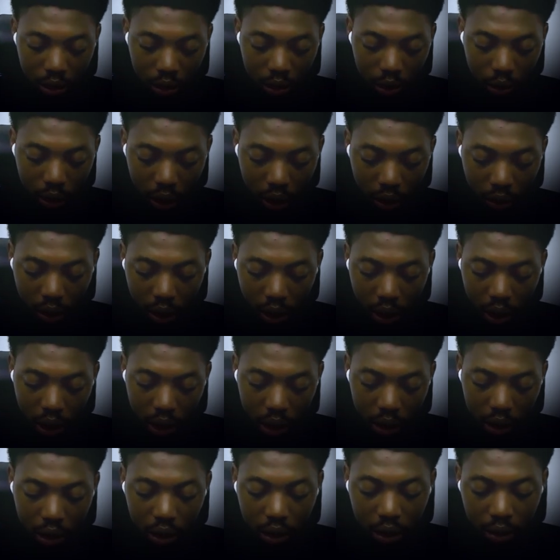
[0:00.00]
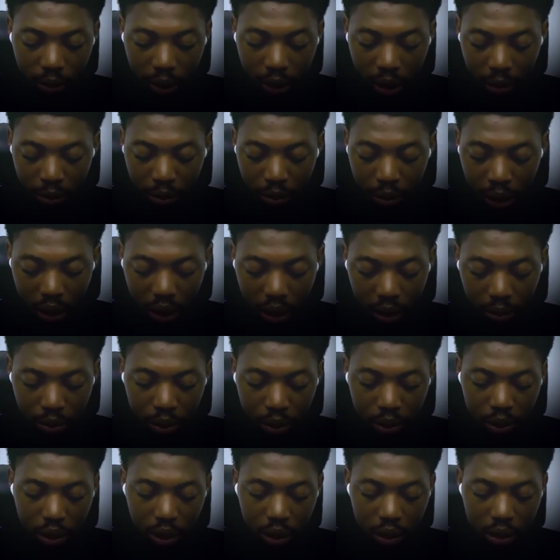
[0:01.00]
So now in this my backend
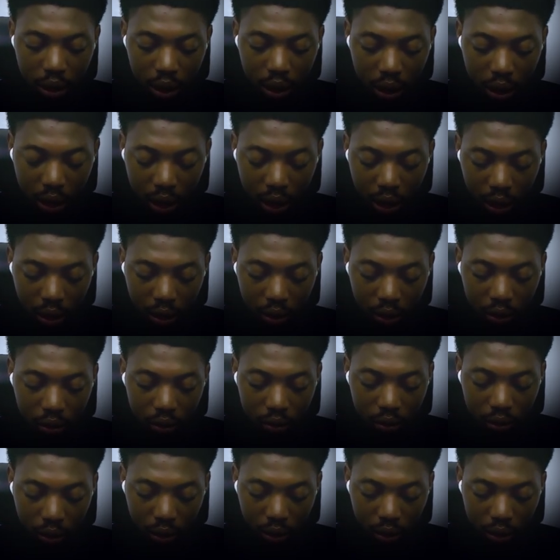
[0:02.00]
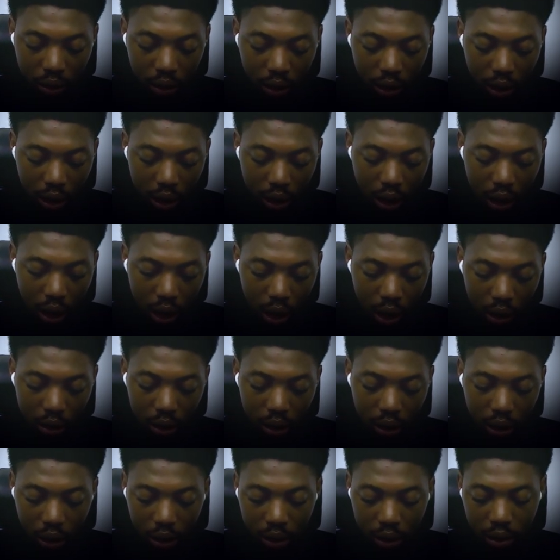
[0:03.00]
project, I can now run
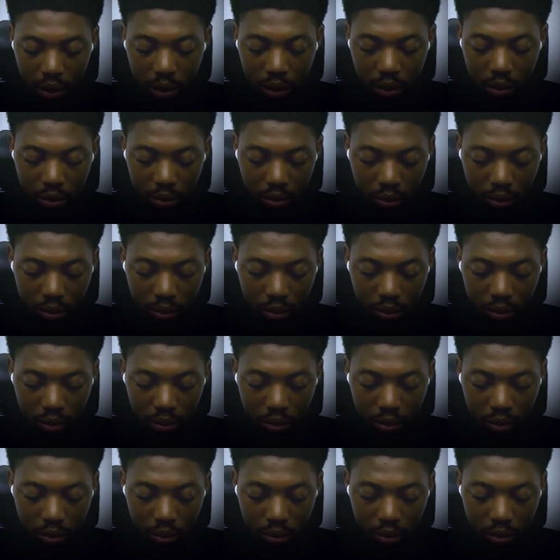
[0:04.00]
that